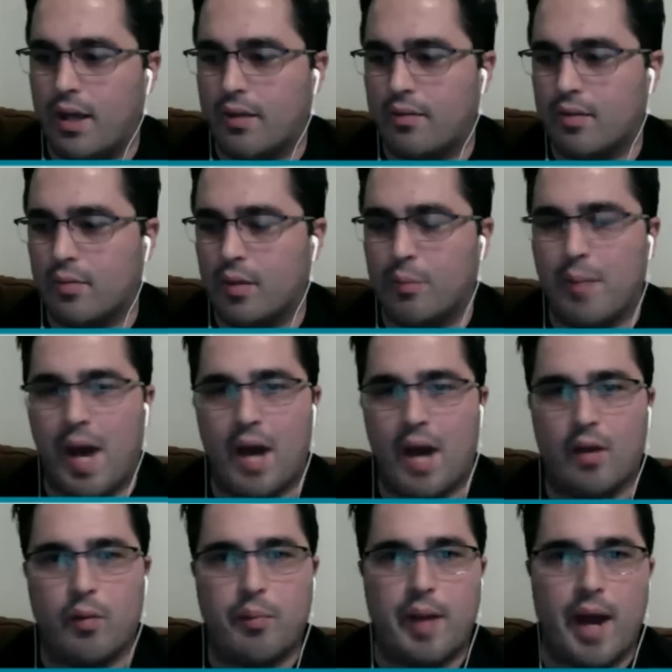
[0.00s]
some of the
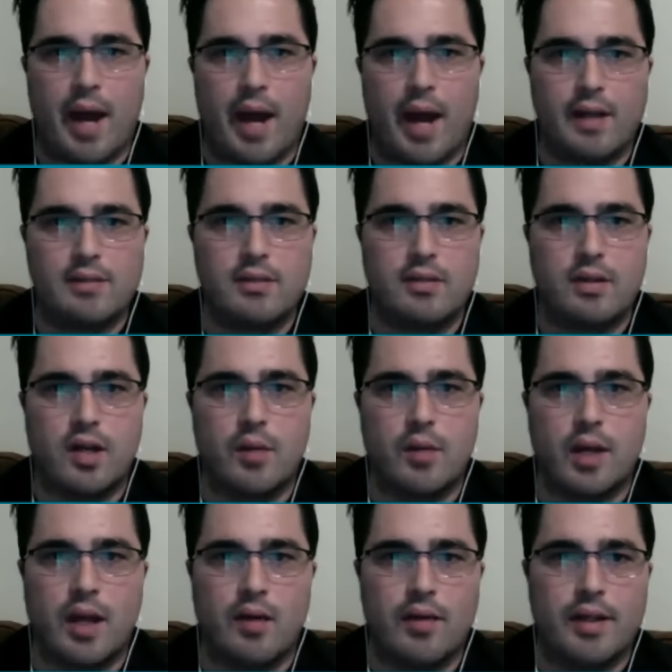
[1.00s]
battle packs that are
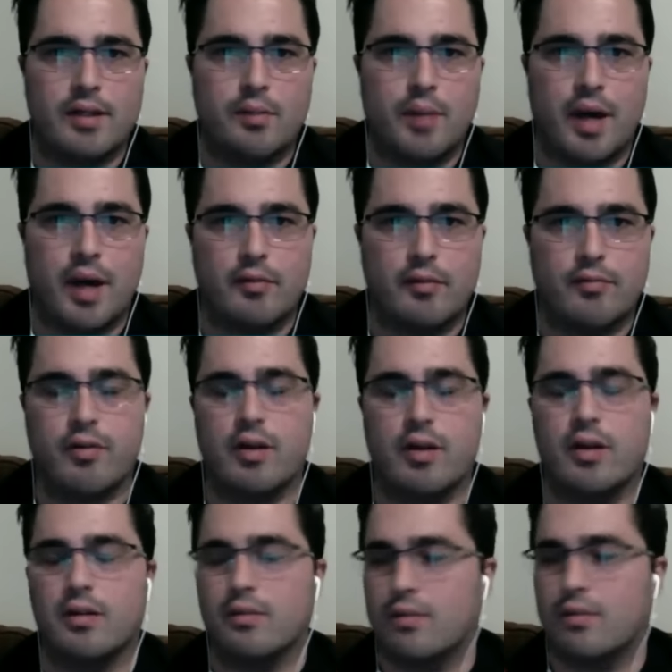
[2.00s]
coming out, like the
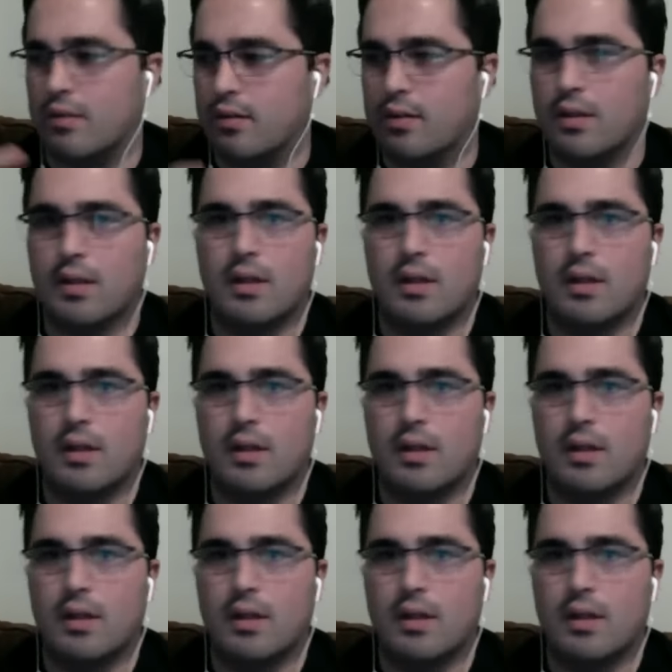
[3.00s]
Battlefront and